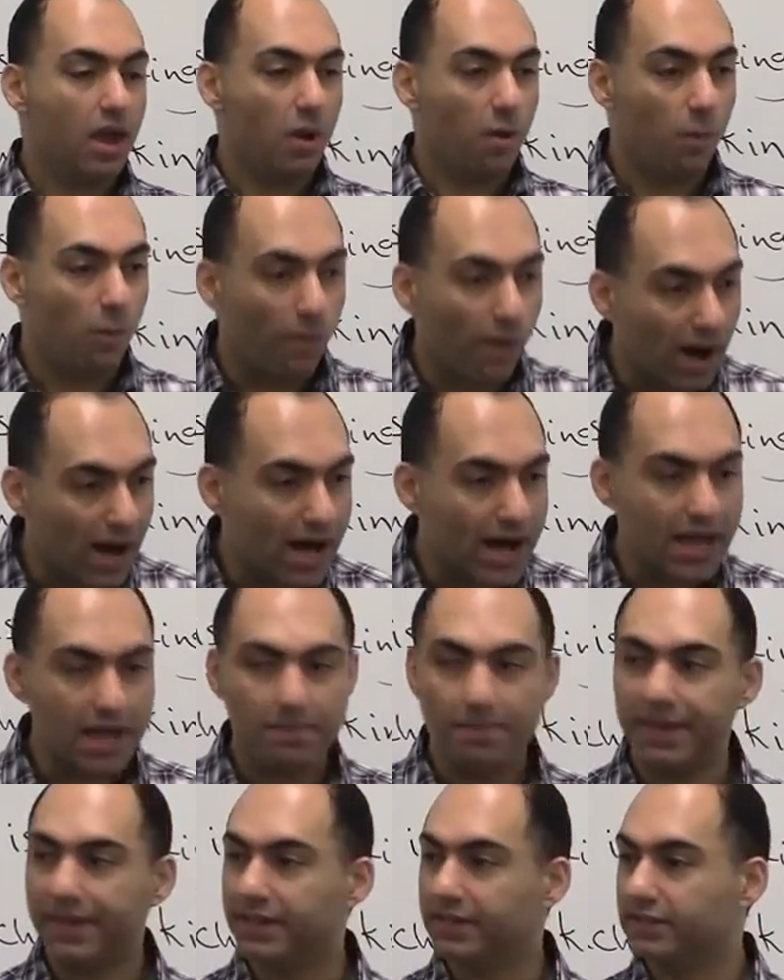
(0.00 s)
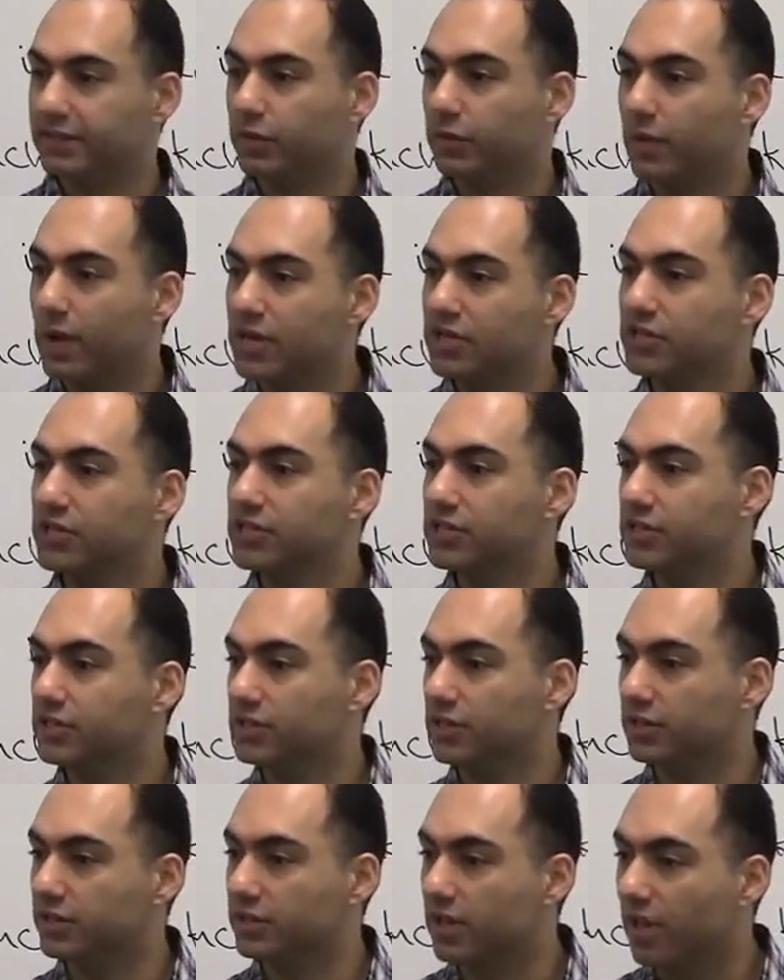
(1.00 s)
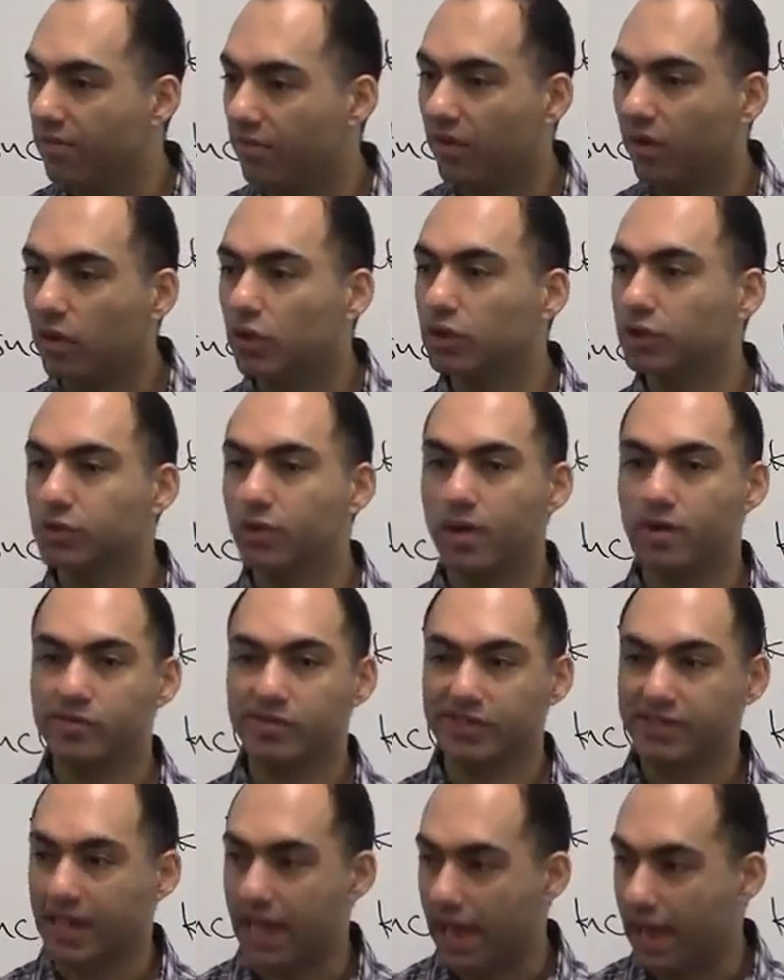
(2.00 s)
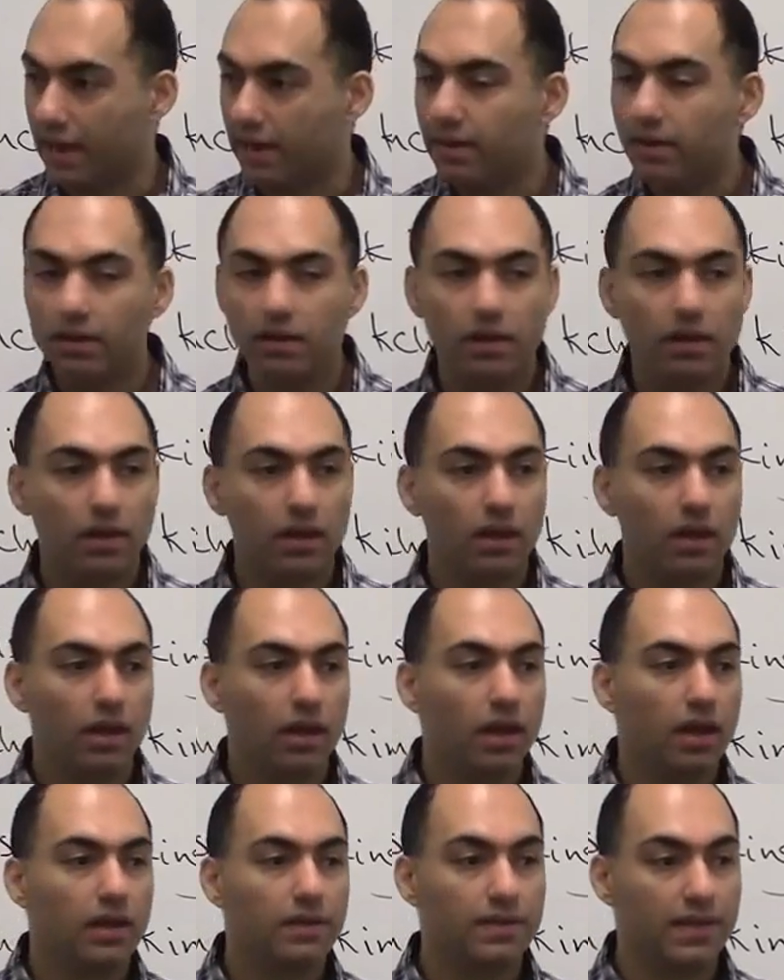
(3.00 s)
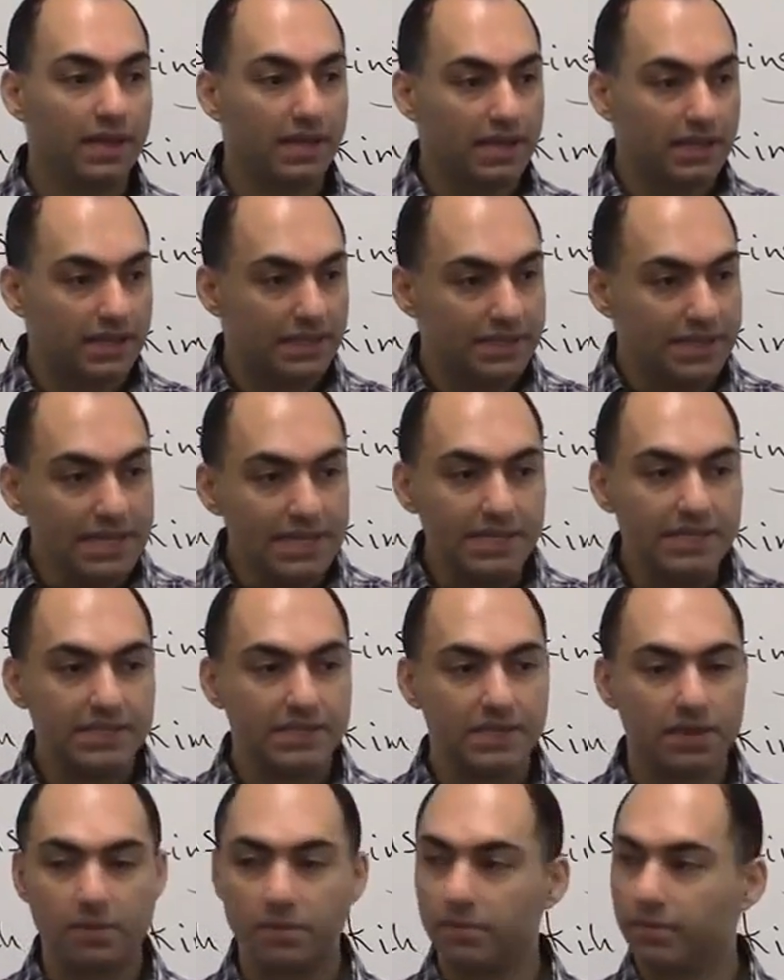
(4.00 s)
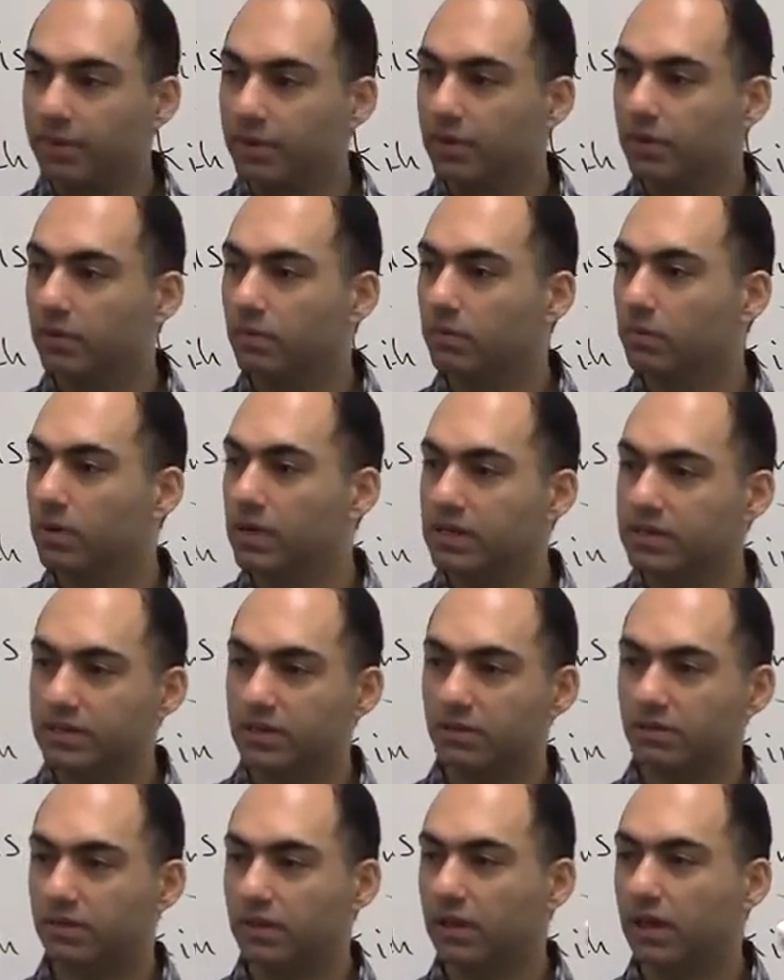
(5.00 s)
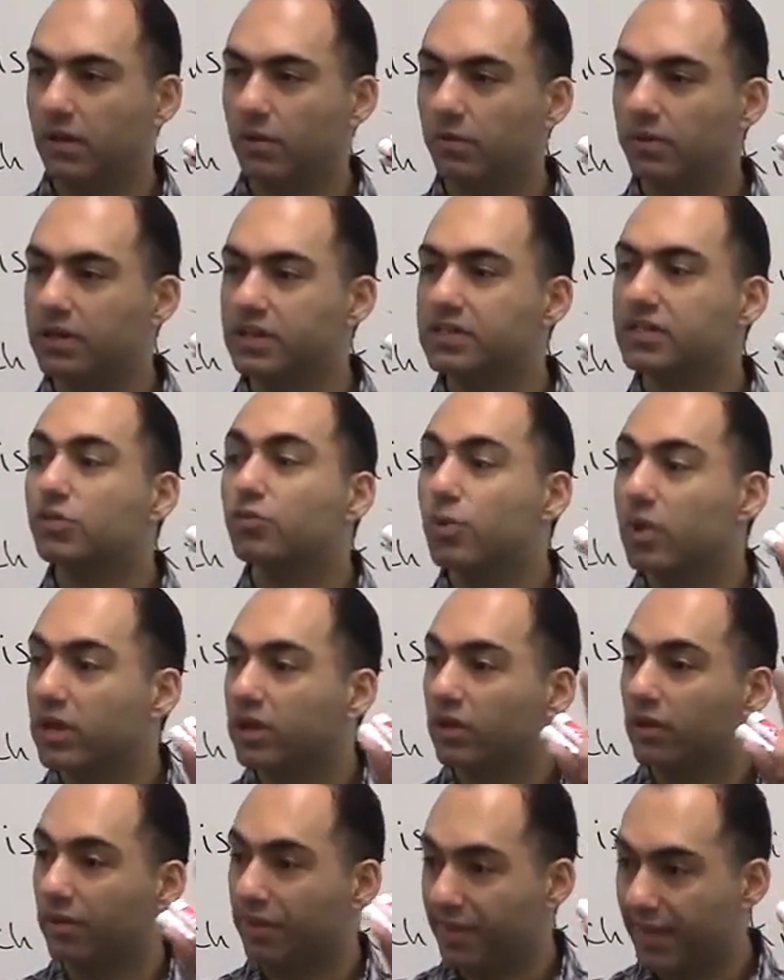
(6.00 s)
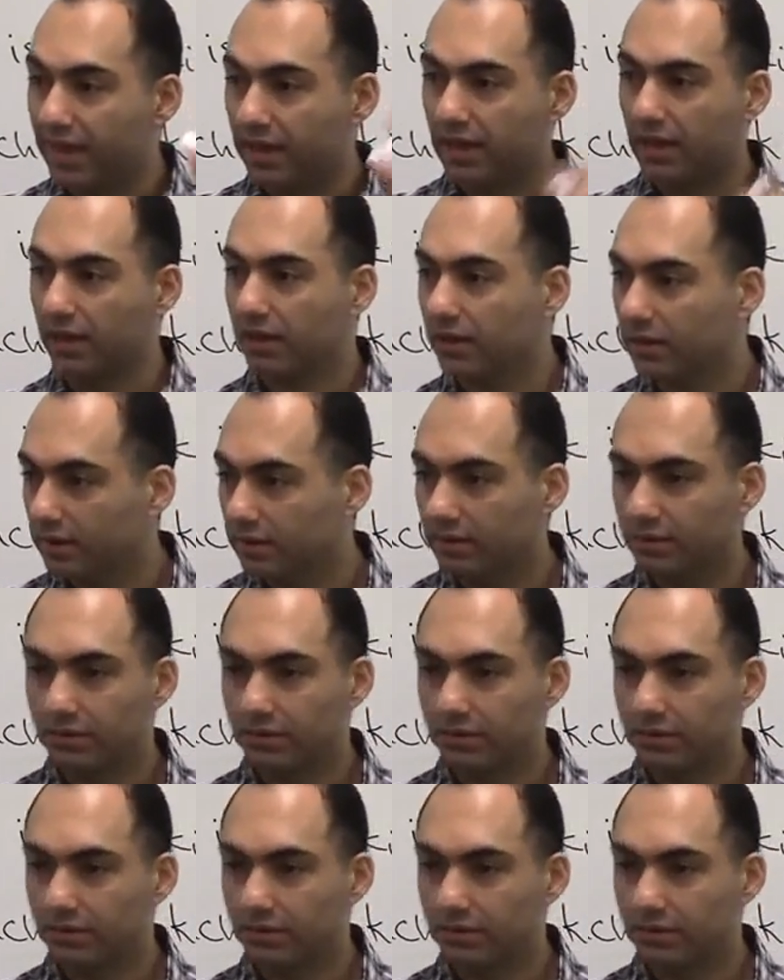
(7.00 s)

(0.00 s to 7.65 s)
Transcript: Why? Because the questions are difficult to understand. They need some, what is the keyword is critical thinking.